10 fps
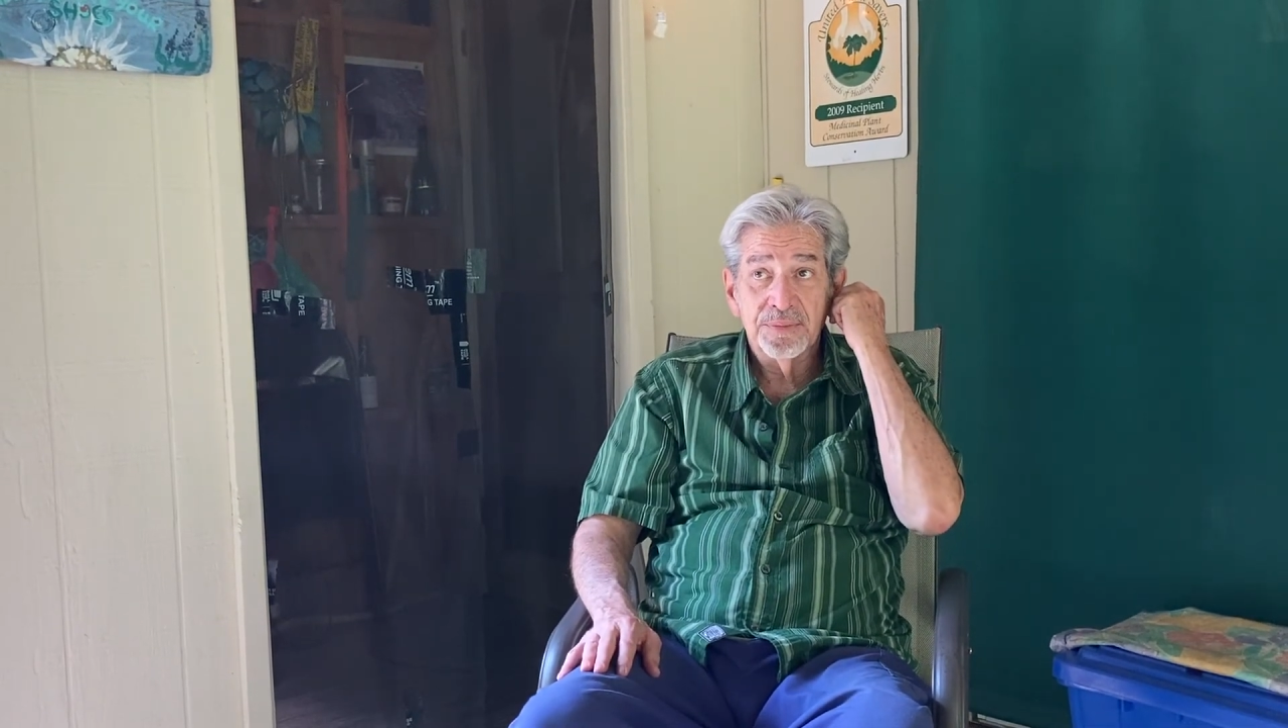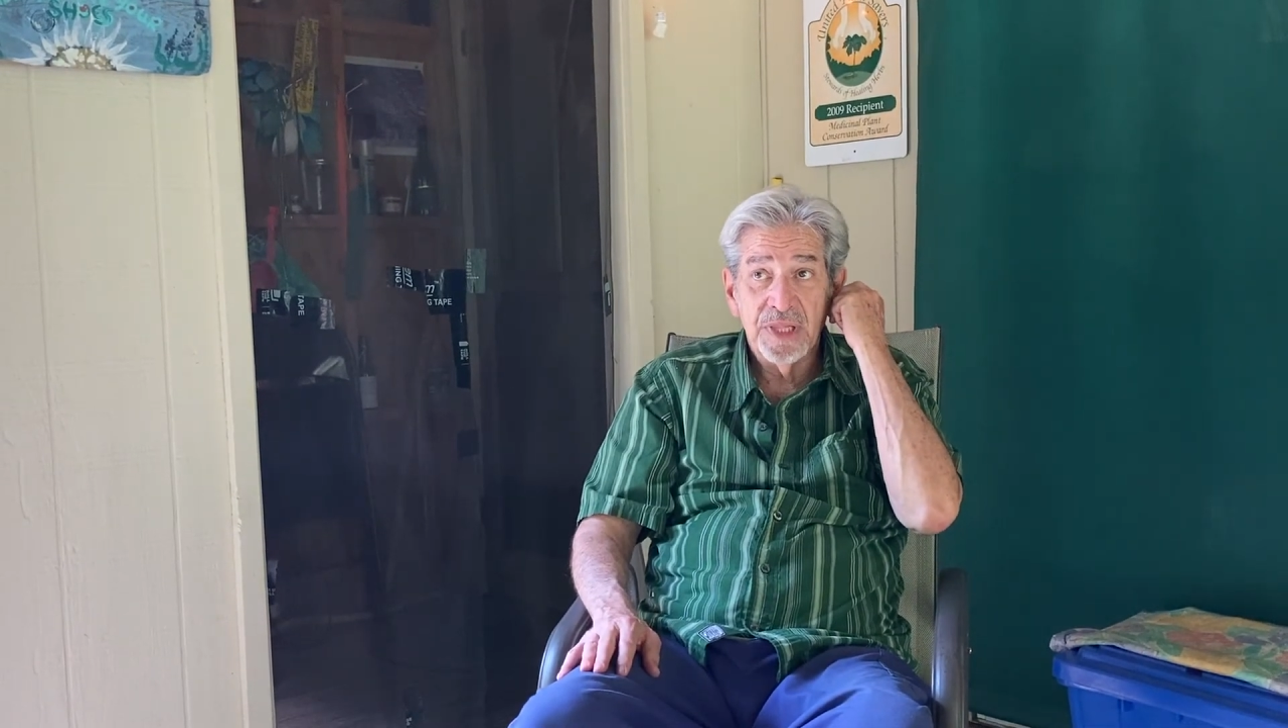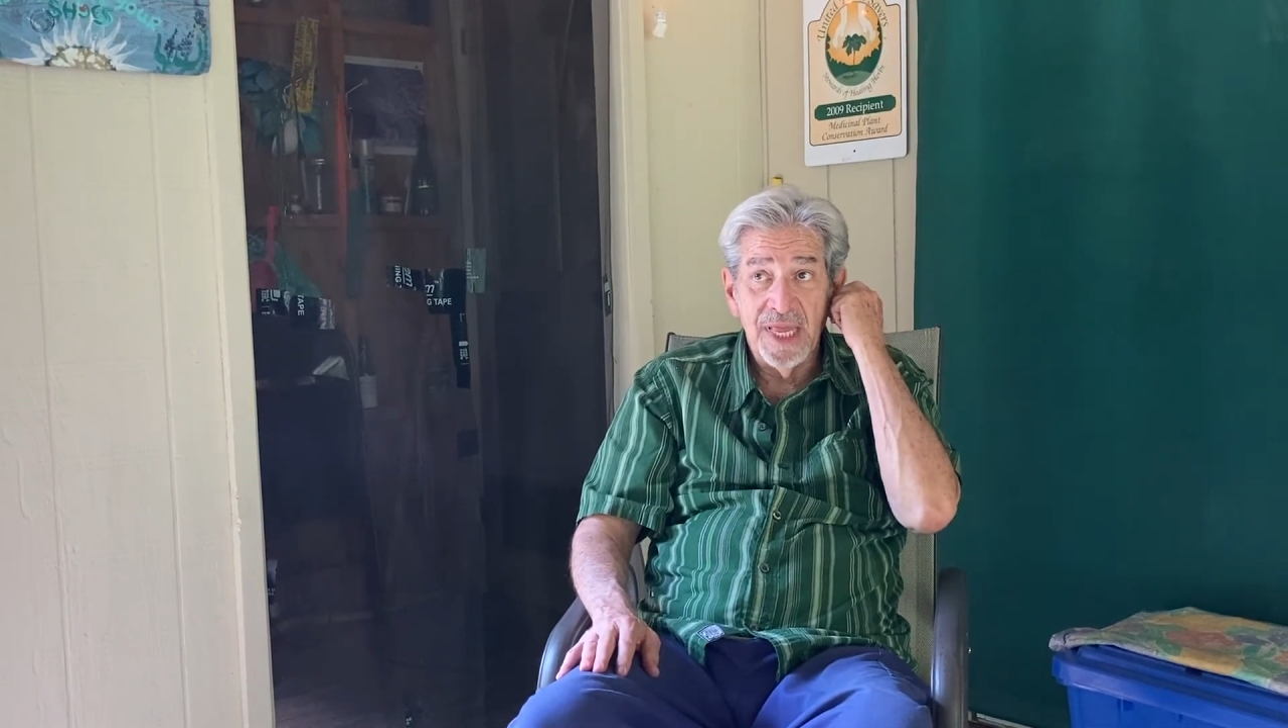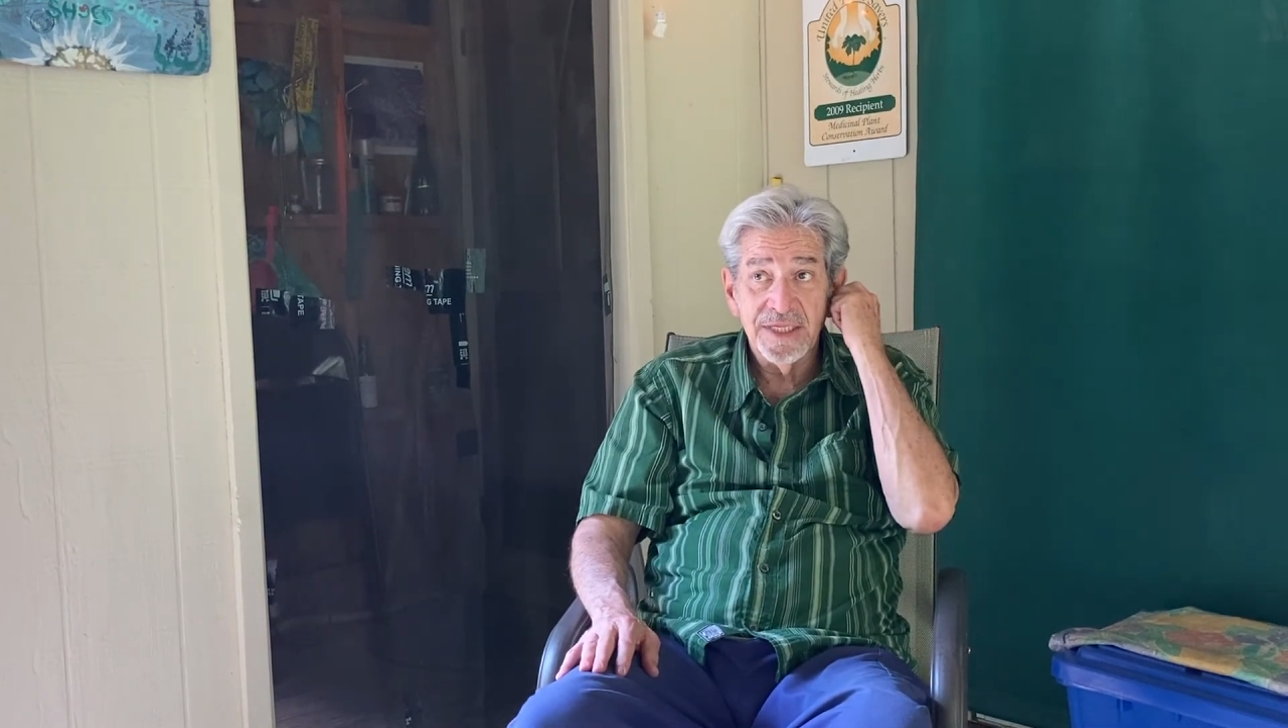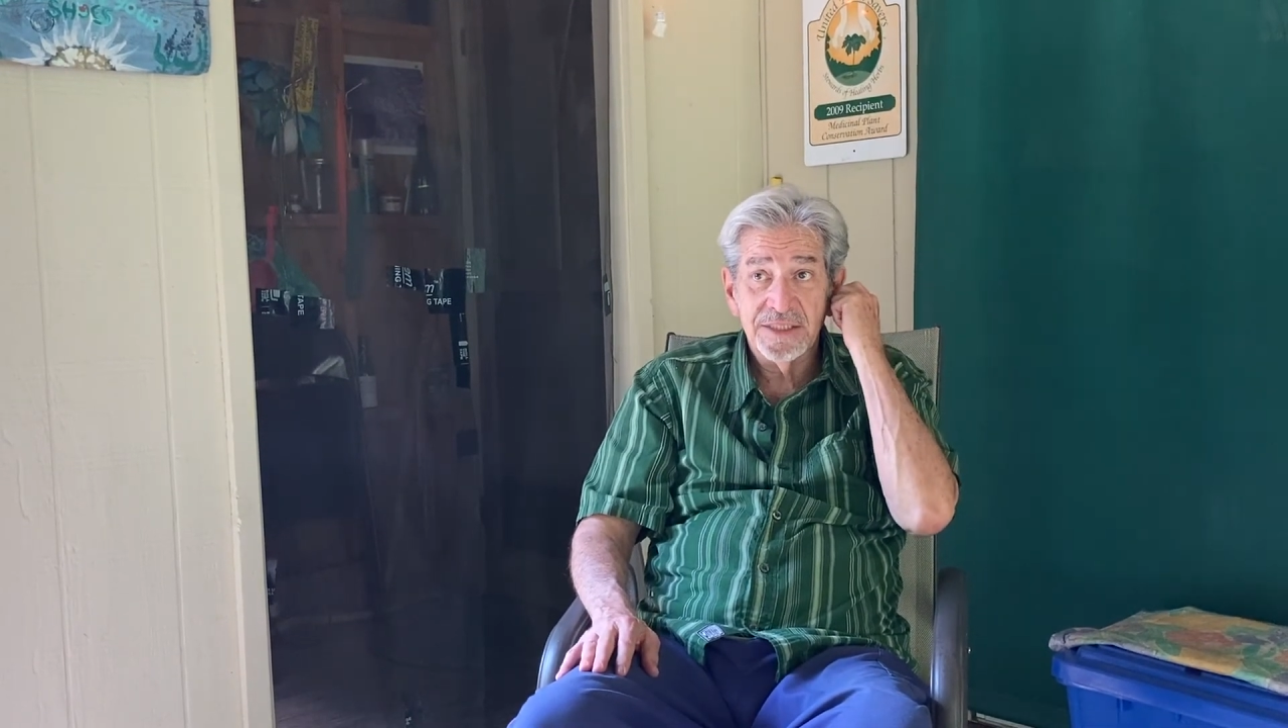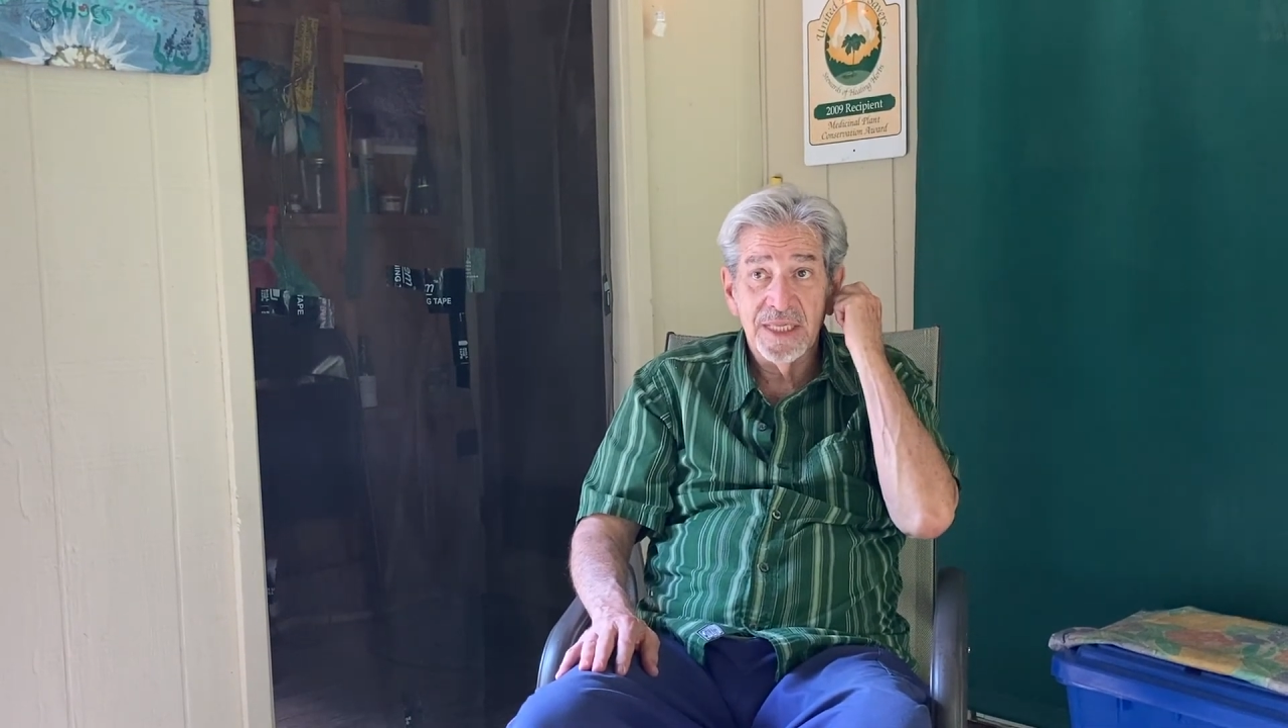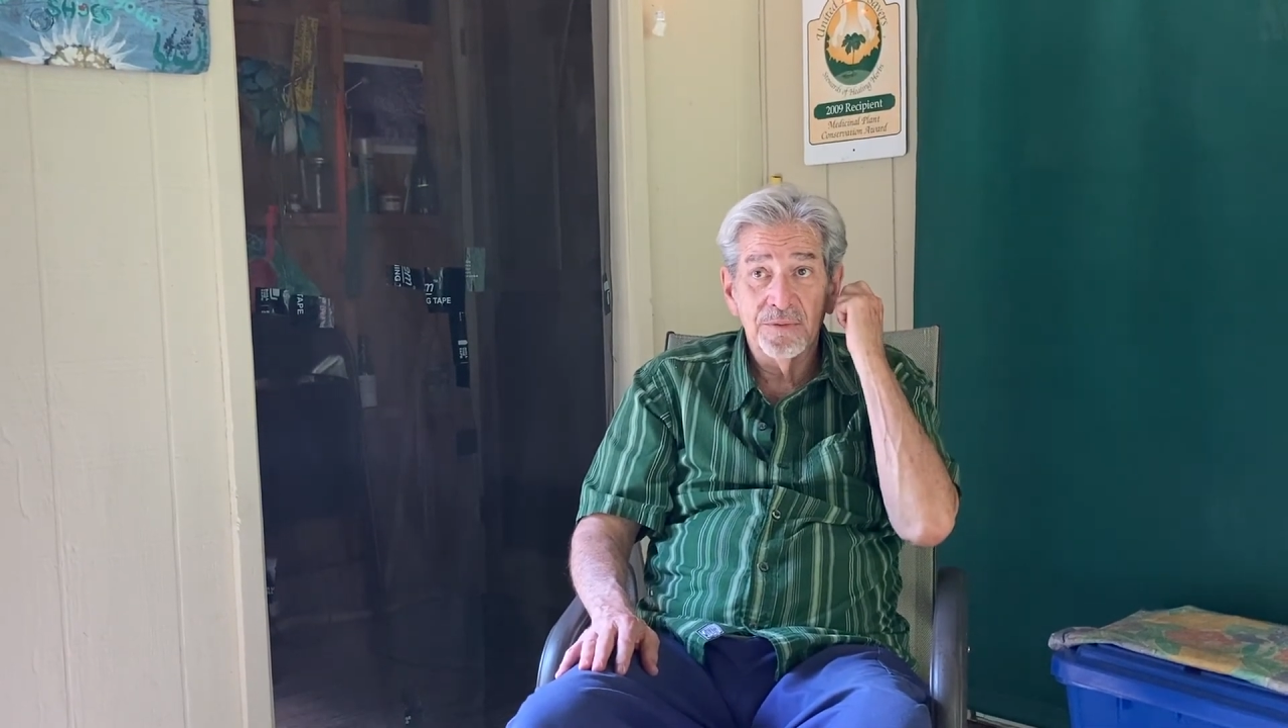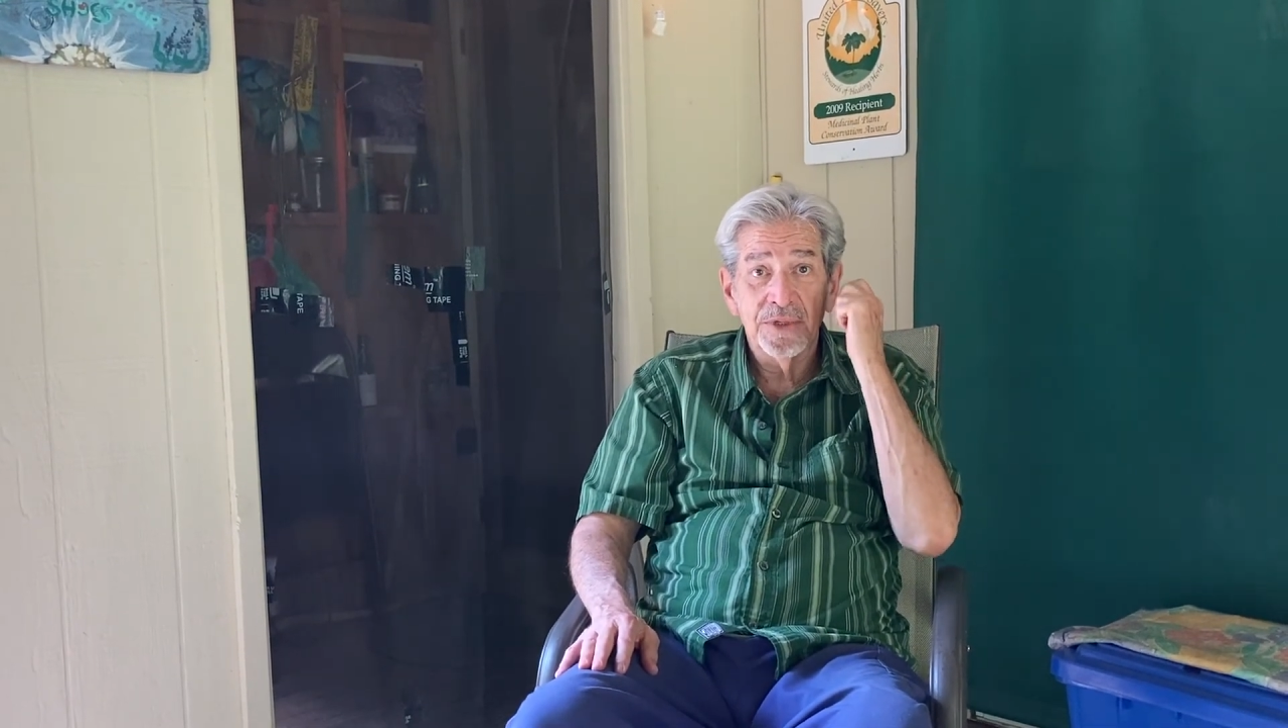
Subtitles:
place that